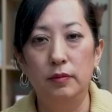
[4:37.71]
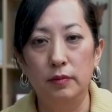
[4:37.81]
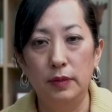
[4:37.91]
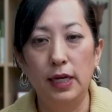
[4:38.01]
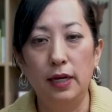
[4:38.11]

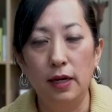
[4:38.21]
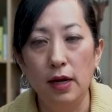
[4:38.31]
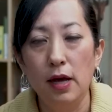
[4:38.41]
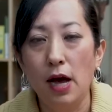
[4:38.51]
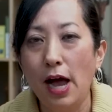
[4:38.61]
Yeah,
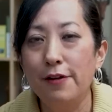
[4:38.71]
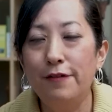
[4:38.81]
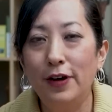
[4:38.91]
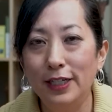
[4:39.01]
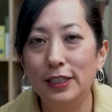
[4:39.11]
I
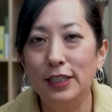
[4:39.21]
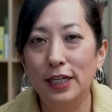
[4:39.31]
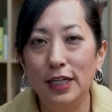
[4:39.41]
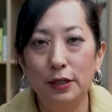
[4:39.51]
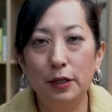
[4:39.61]
find that